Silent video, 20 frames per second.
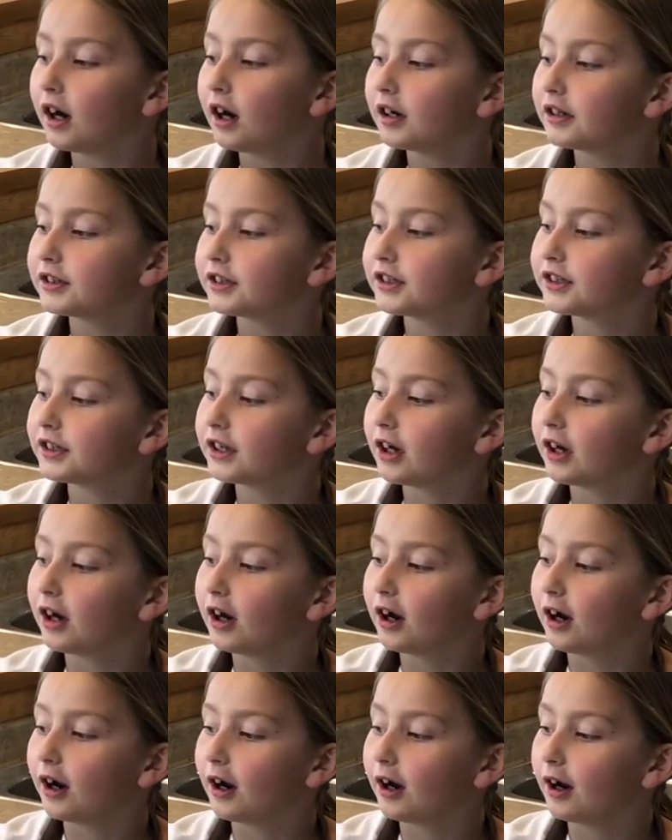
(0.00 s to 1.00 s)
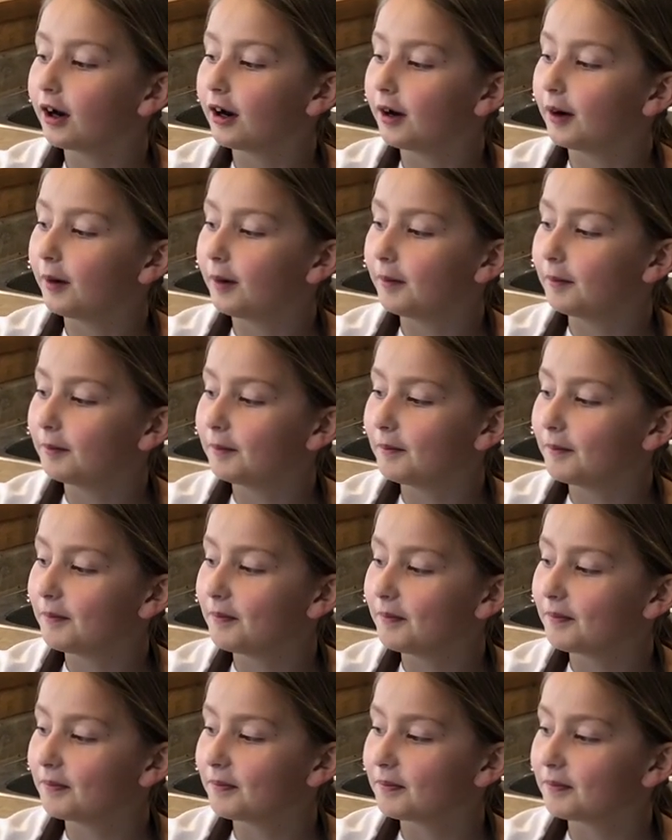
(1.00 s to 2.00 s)

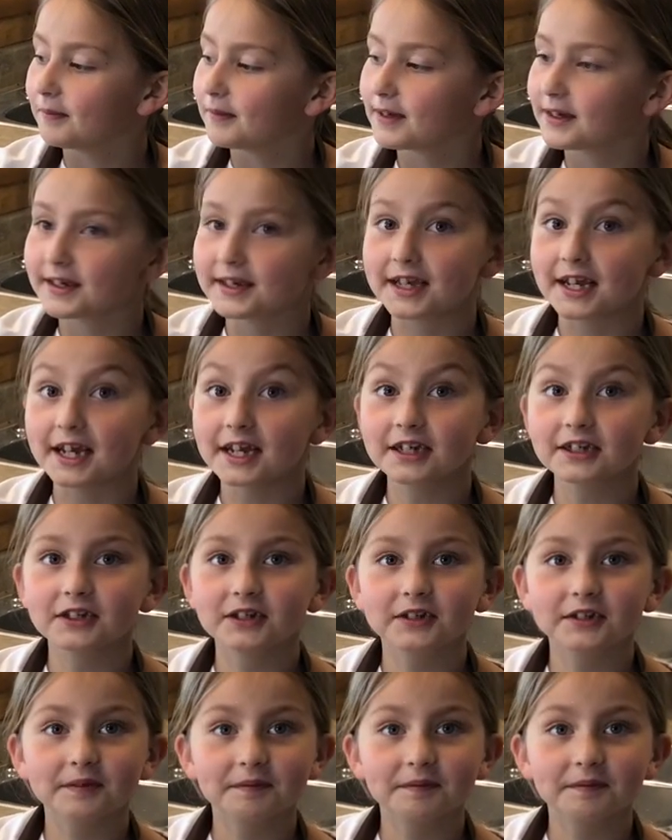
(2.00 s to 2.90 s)
some sticks,